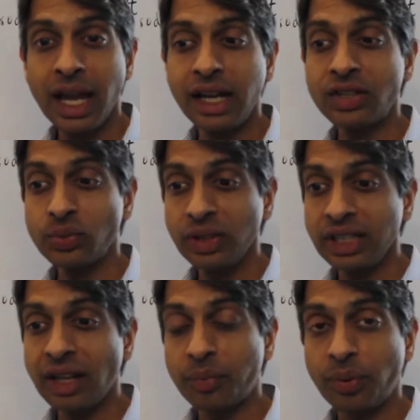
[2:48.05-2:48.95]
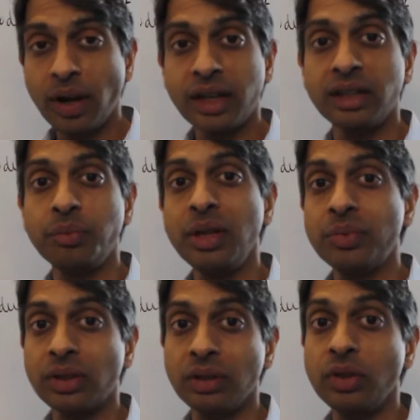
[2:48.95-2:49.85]
And it's really that product that
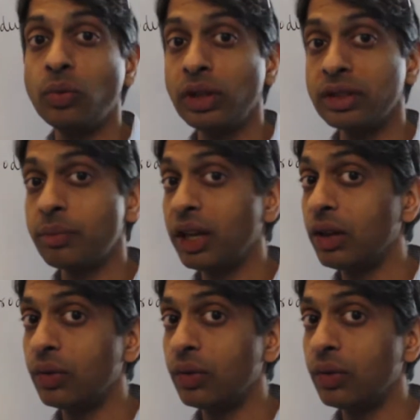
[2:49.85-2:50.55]
people are going to be willing to pay